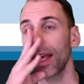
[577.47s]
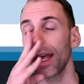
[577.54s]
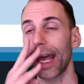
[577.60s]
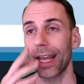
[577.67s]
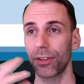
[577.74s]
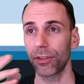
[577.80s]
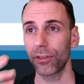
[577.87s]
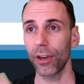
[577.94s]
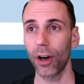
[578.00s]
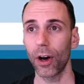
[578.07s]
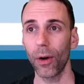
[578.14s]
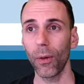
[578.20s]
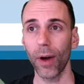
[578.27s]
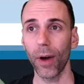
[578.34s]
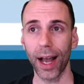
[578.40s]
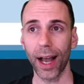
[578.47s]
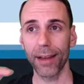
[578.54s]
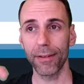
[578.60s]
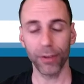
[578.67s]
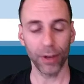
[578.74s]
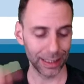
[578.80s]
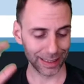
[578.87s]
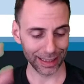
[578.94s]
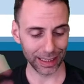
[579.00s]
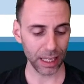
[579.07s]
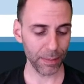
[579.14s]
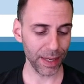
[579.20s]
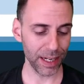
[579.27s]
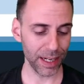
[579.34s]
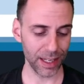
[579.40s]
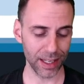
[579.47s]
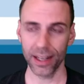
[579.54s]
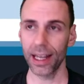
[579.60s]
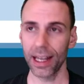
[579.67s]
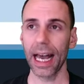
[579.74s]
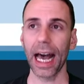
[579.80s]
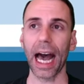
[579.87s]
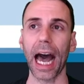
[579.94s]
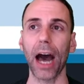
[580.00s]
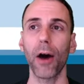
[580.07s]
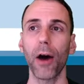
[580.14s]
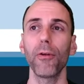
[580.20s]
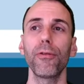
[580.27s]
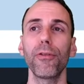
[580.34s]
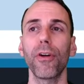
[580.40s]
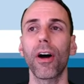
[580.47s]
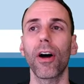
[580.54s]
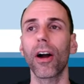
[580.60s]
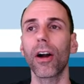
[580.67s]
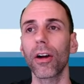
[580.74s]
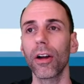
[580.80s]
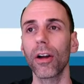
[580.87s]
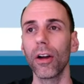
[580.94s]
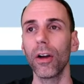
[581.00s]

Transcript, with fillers: And so I've limited how far